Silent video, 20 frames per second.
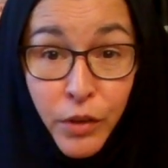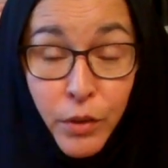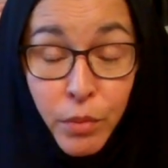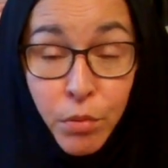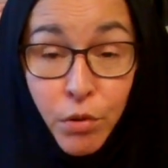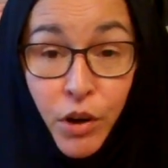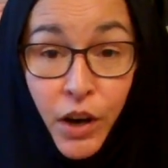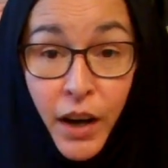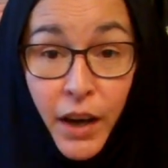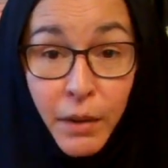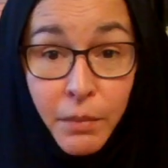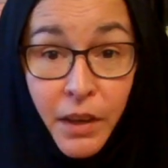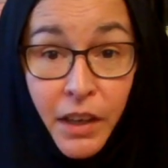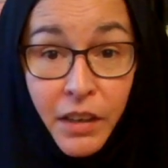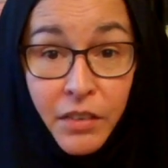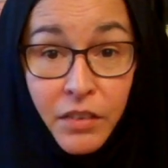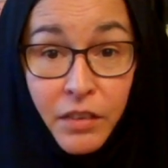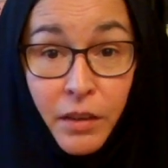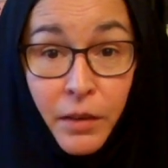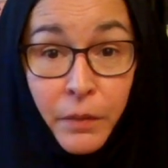the
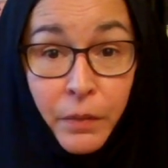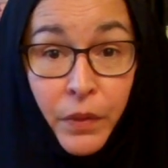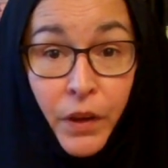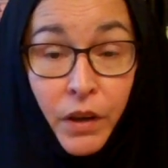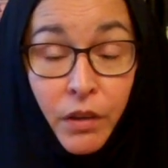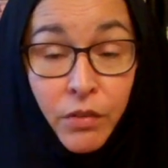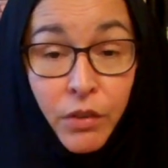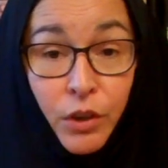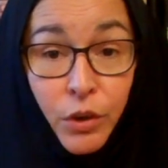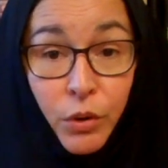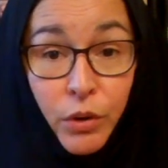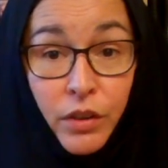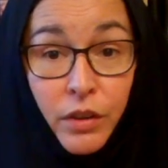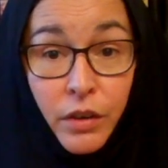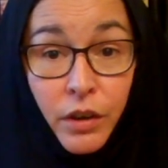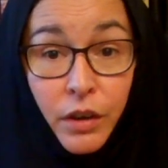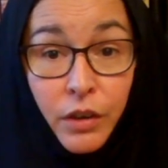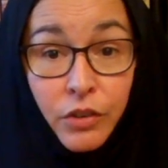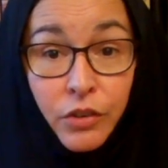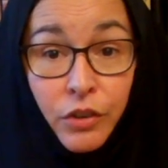primates of the
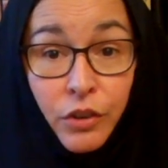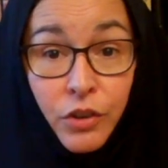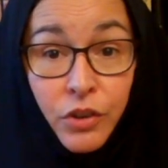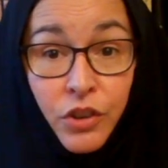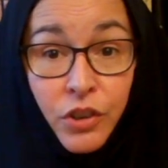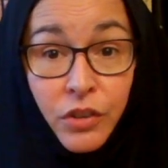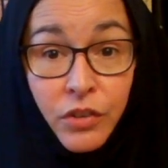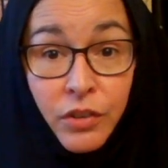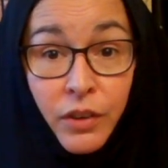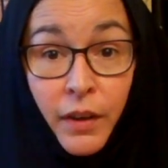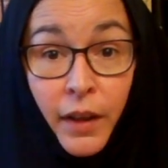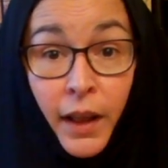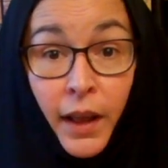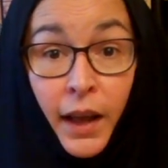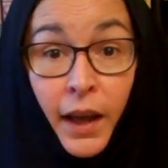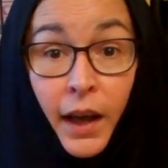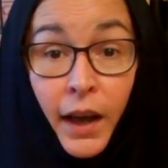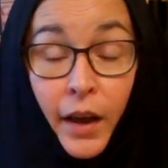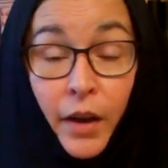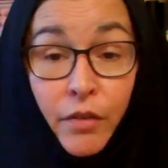Orthodox churches,
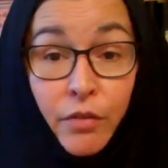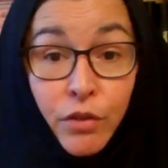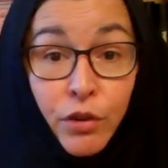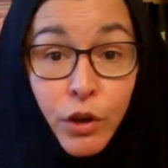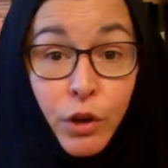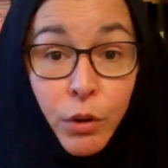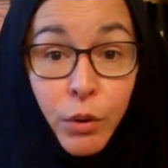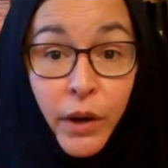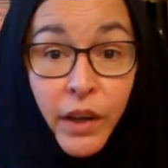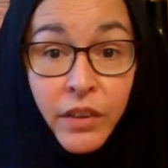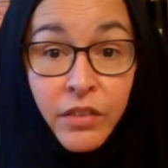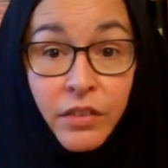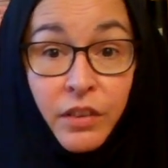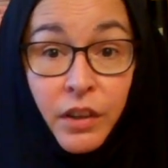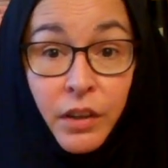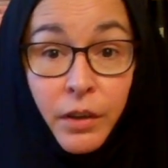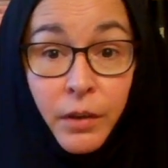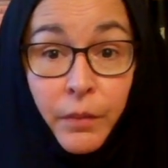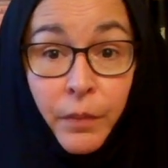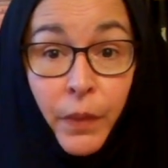have
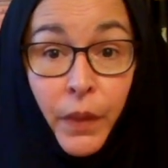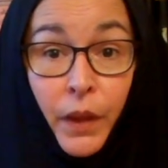requested